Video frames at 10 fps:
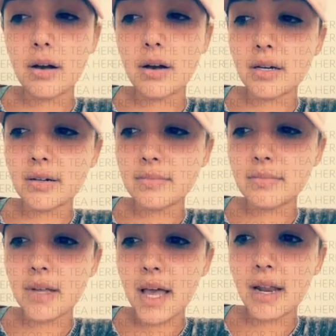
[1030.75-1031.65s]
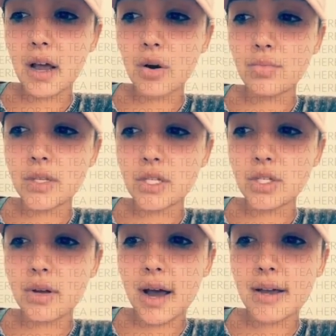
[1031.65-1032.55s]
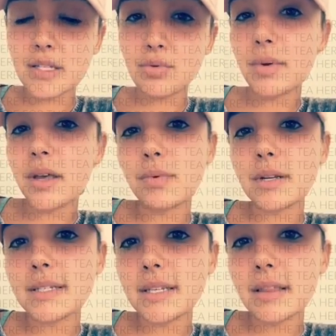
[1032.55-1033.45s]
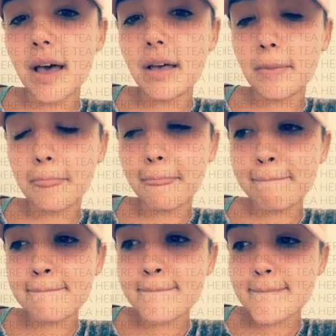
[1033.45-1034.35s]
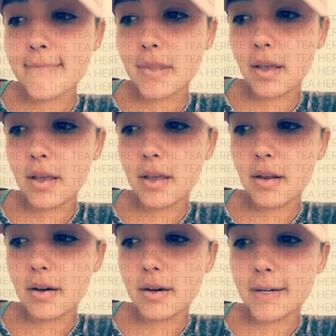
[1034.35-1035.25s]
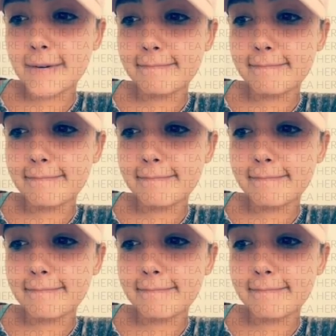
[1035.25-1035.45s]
And I hope that you guys will be able to see that. And